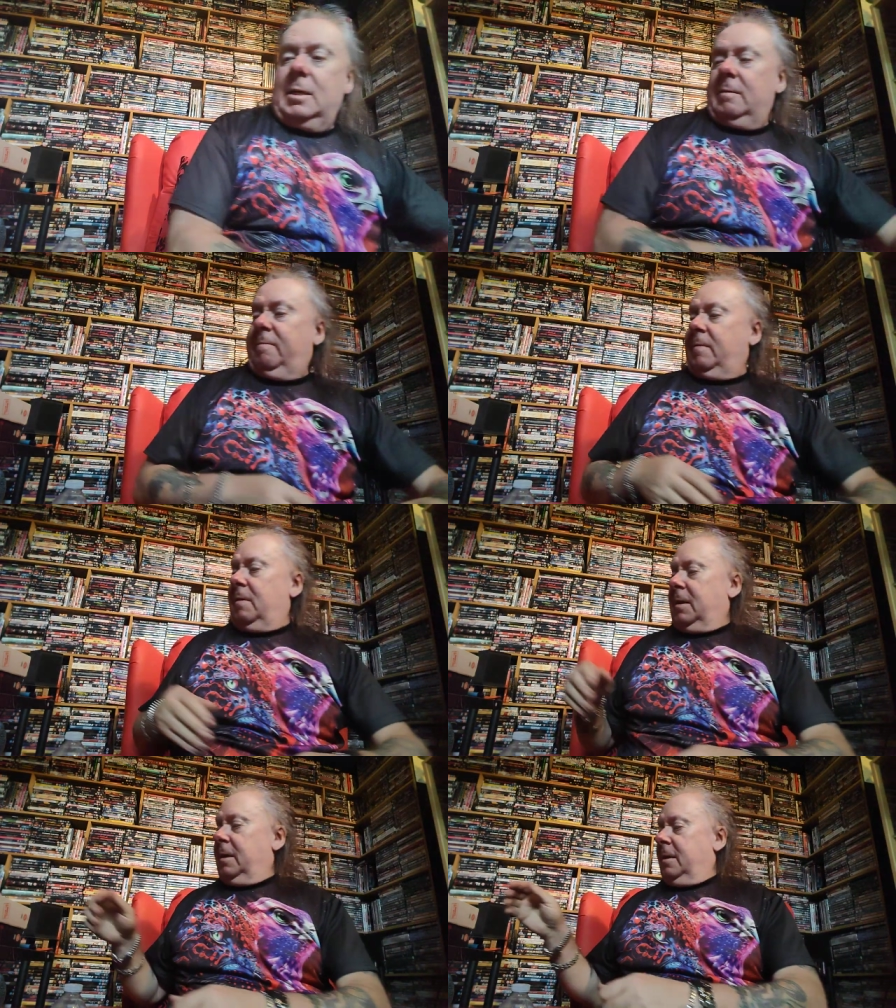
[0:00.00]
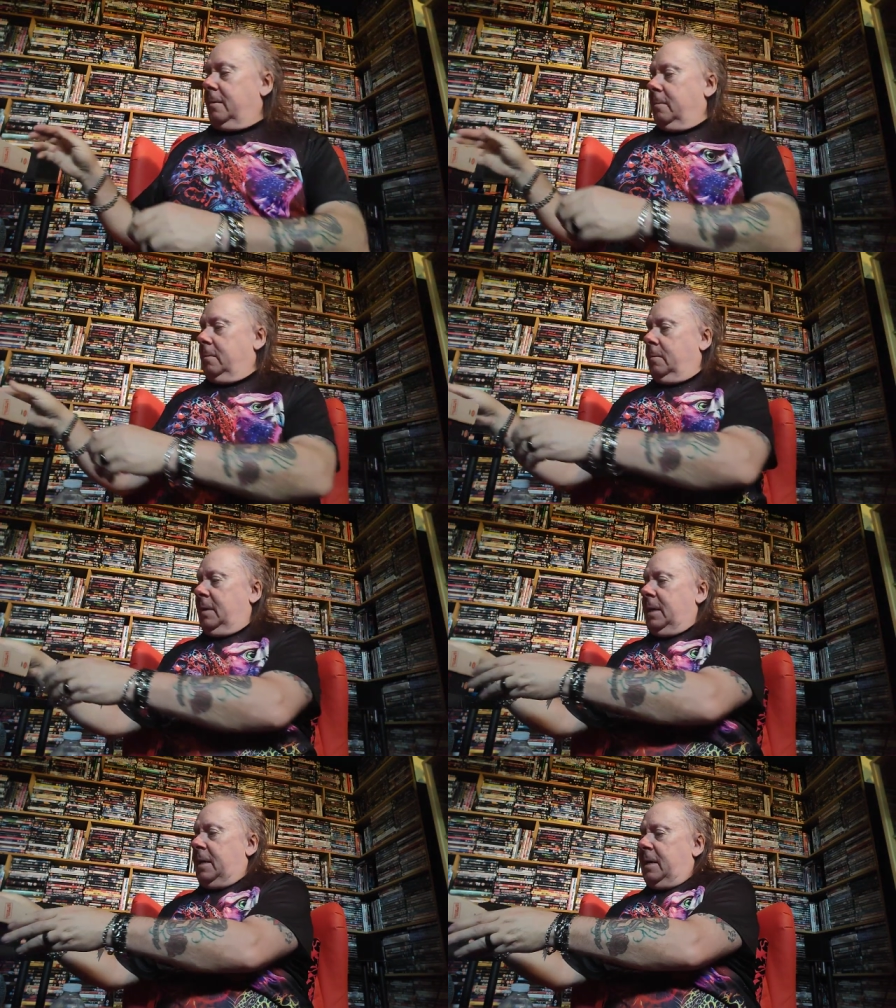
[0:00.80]
And finally
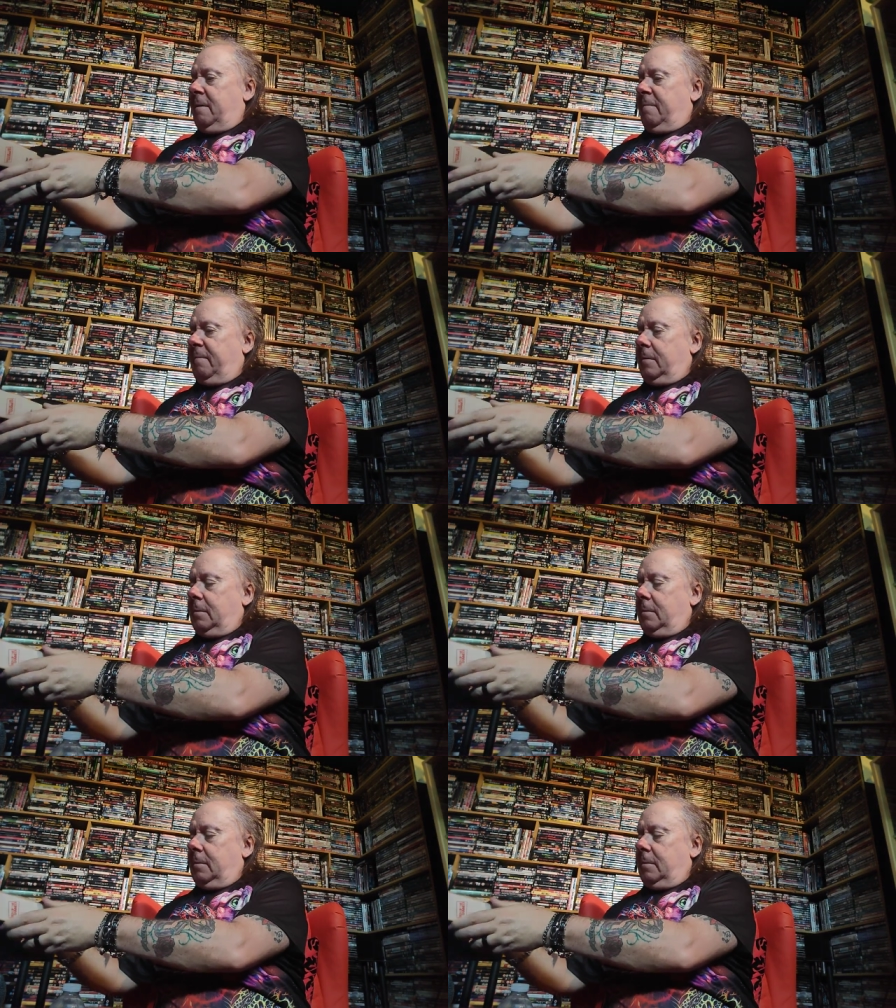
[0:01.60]
we have